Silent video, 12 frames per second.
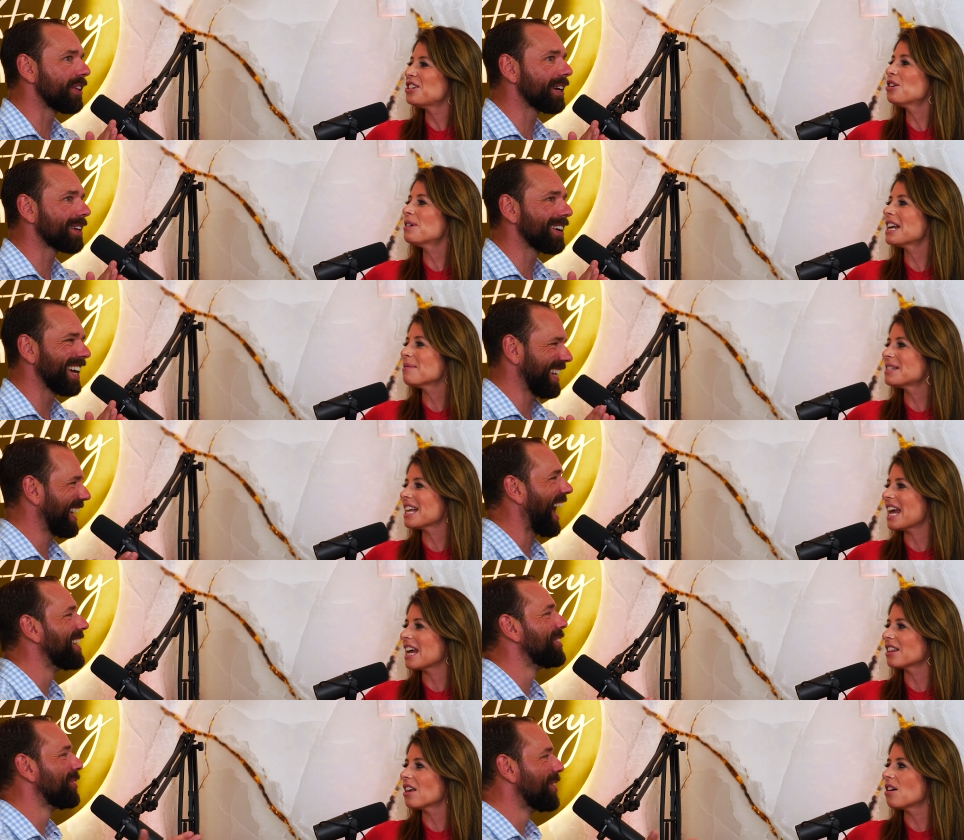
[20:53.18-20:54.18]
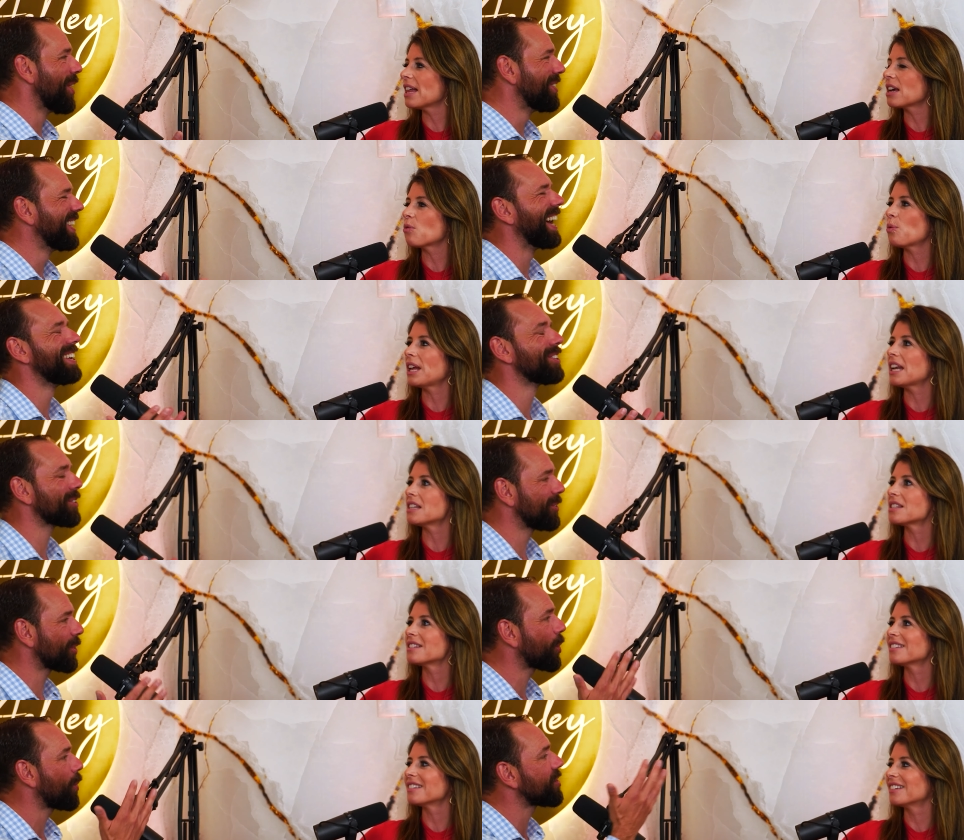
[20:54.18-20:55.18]
Speaker 1: think you know what I'm saying? I do know. yeah, your
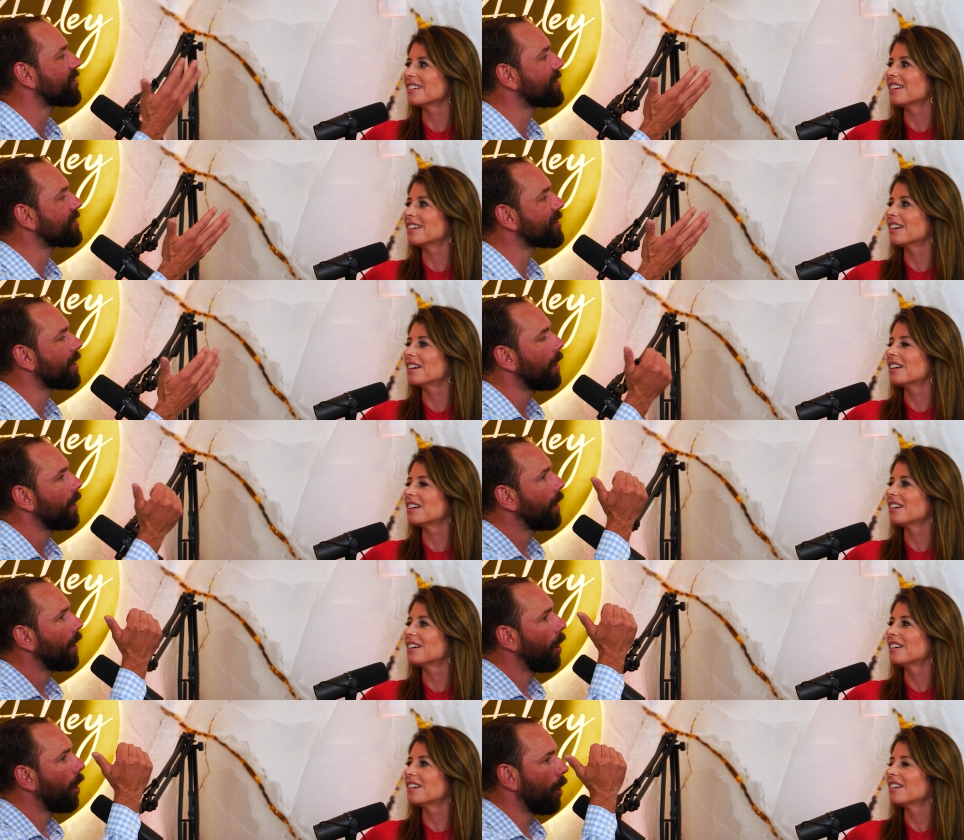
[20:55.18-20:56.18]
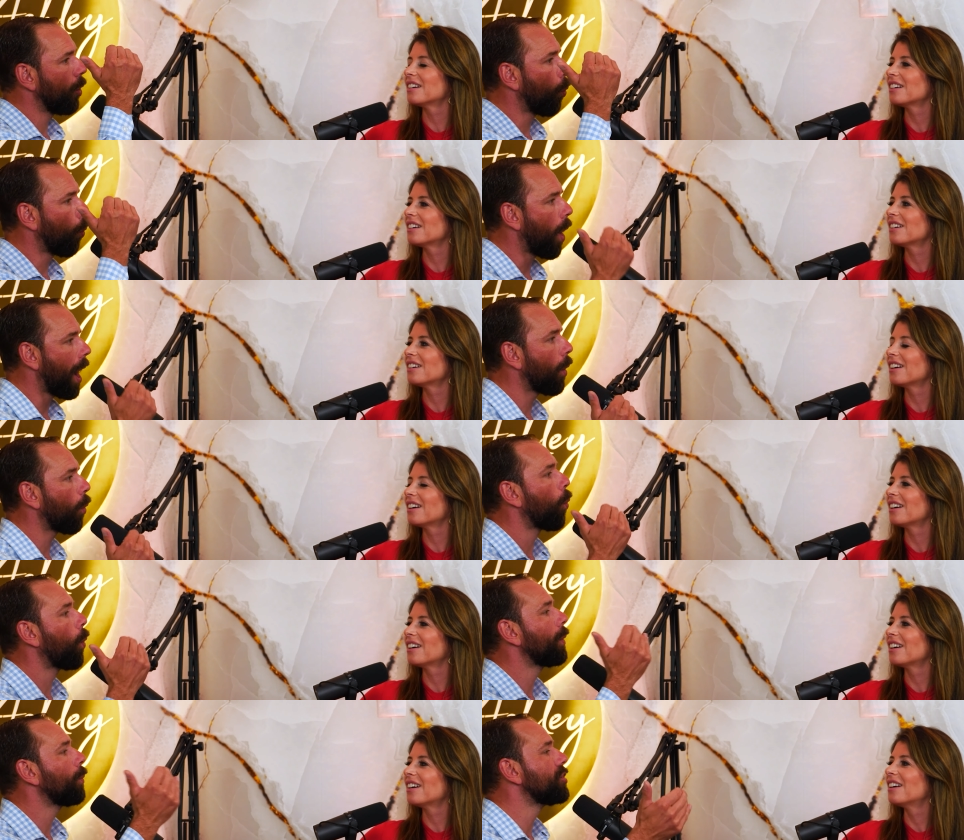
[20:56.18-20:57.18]
your question is what
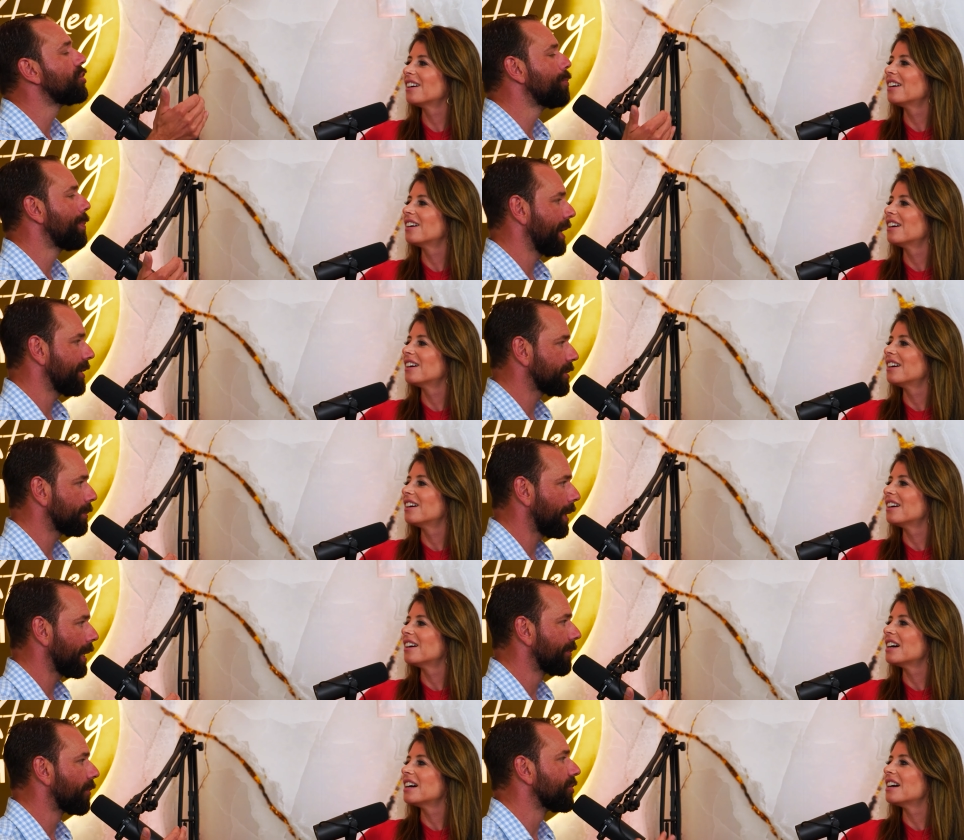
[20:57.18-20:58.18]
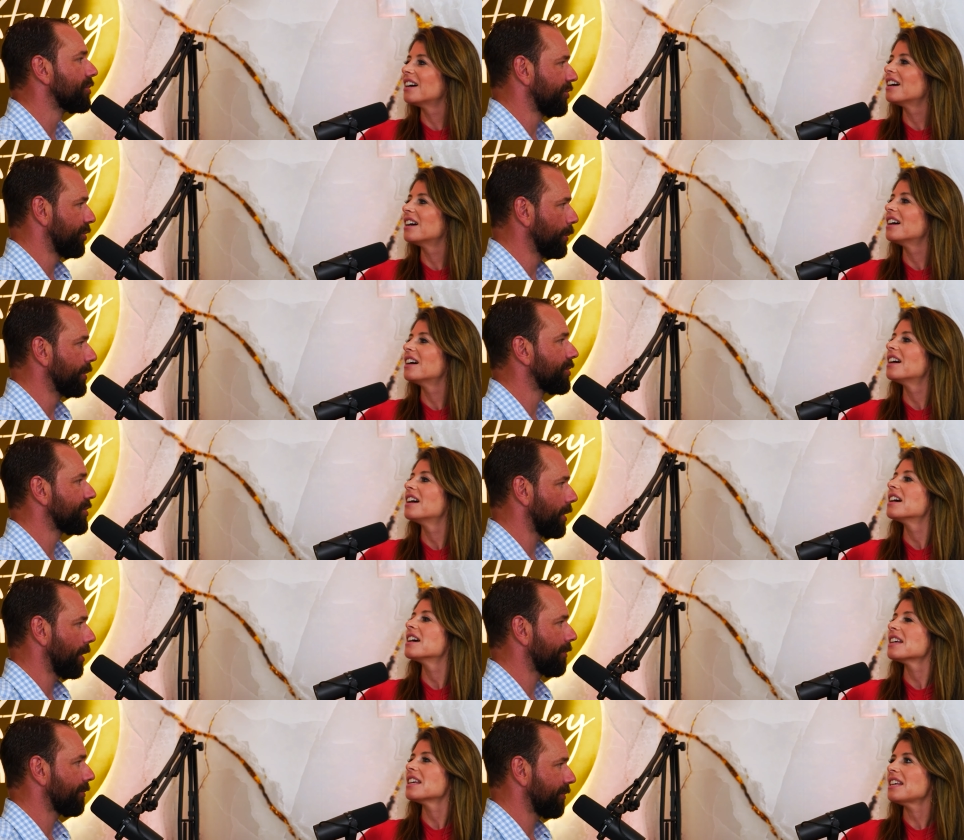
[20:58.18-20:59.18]
when would you pay somebody versus do it
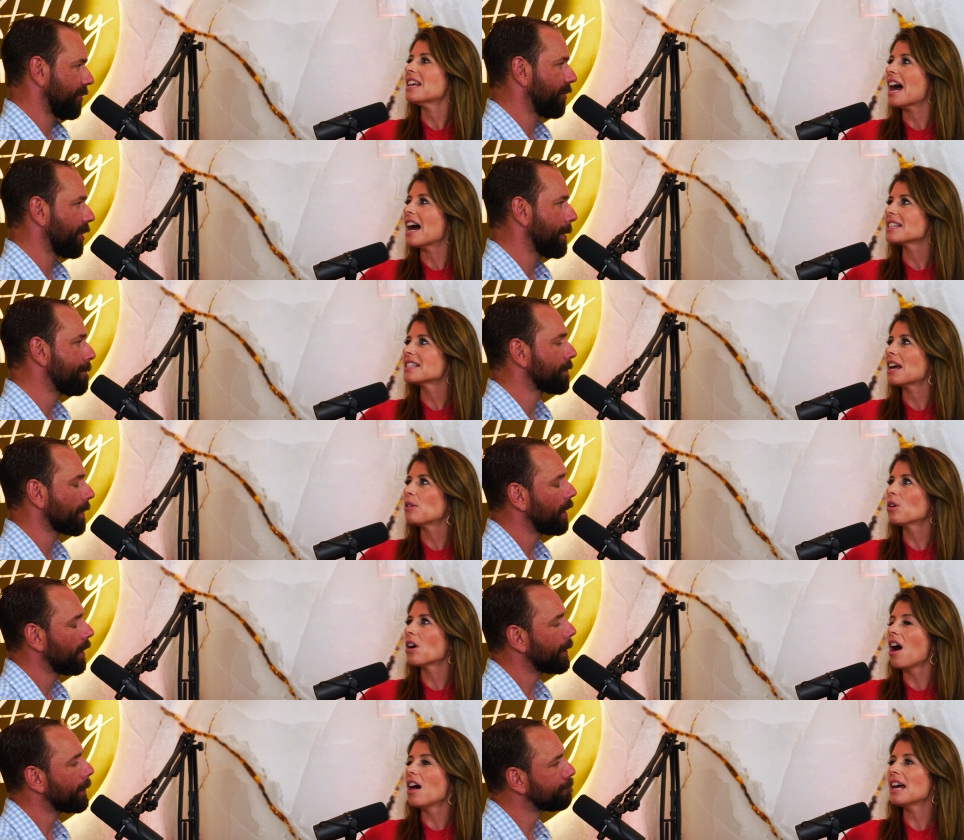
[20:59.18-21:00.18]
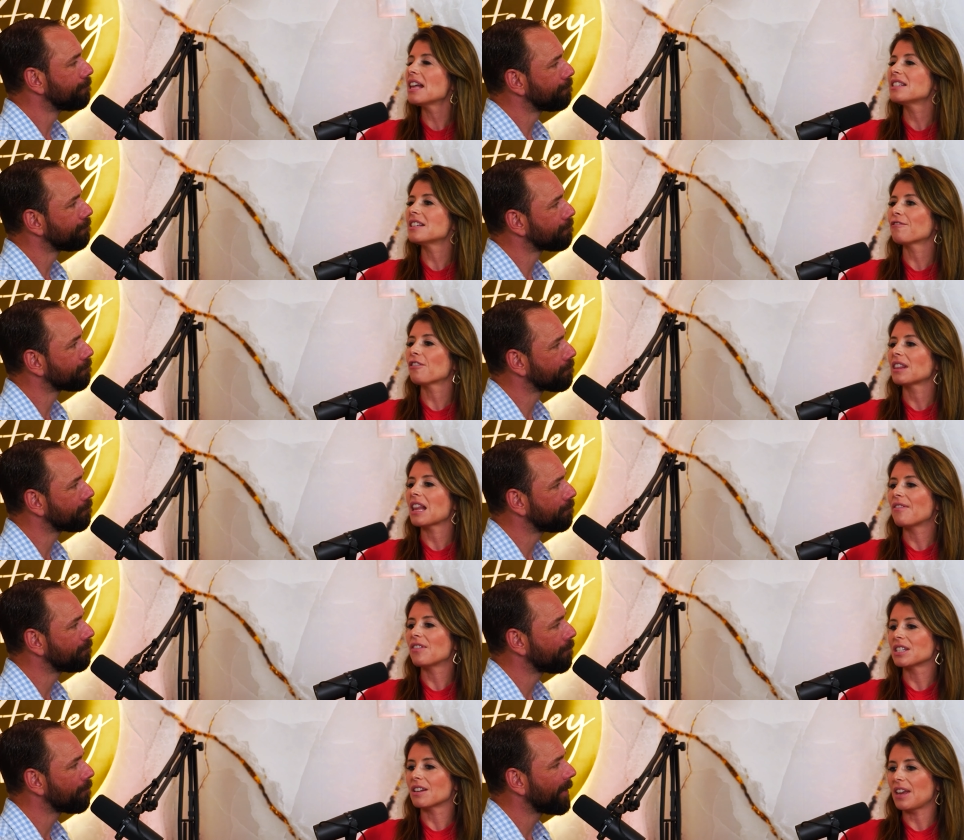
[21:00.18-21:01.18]
yourself?
Speaker 2: Yes, right? and we're all at different
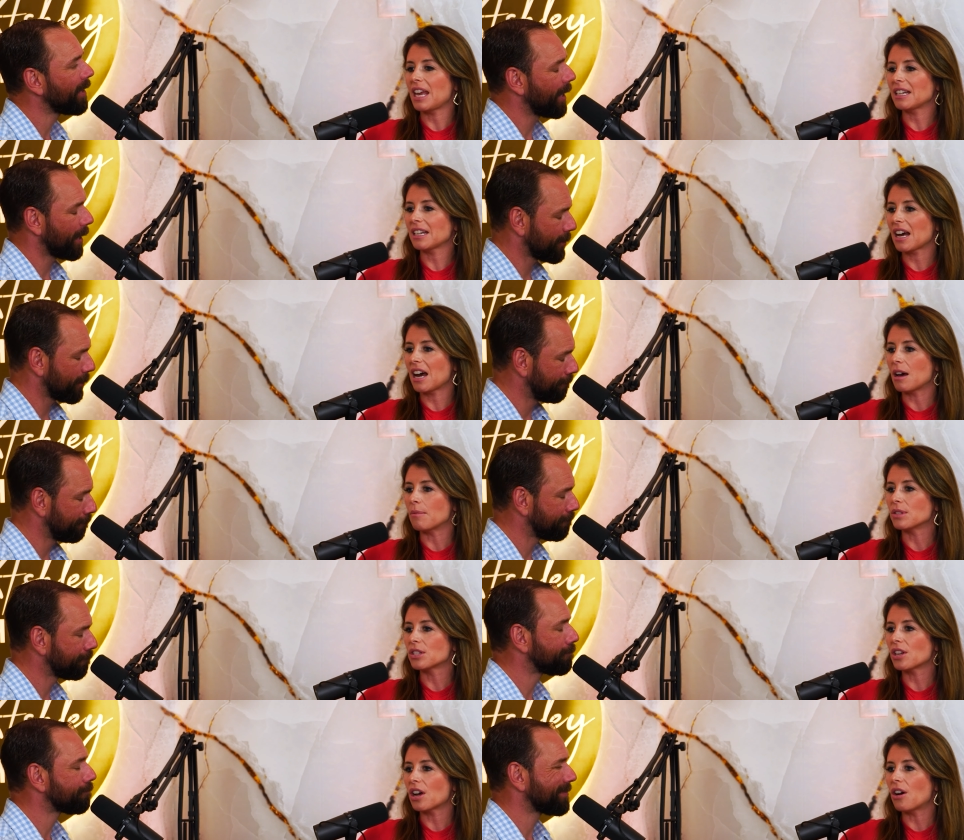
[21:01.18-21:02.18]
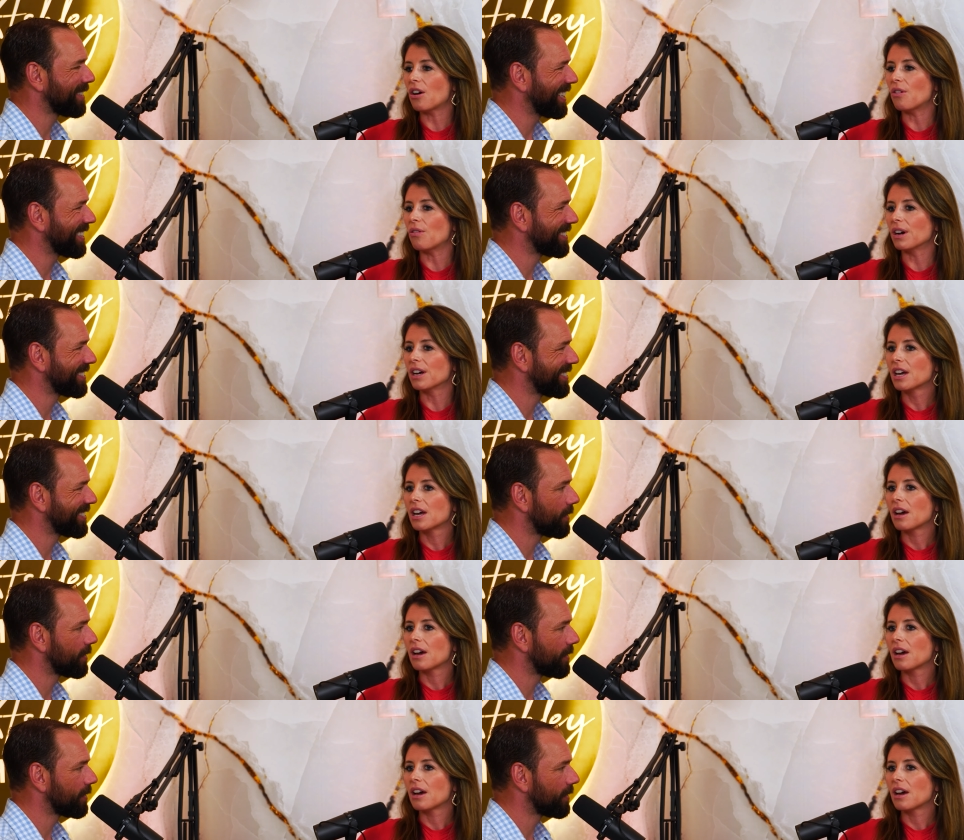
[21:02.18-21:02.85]
levels of income, yes. so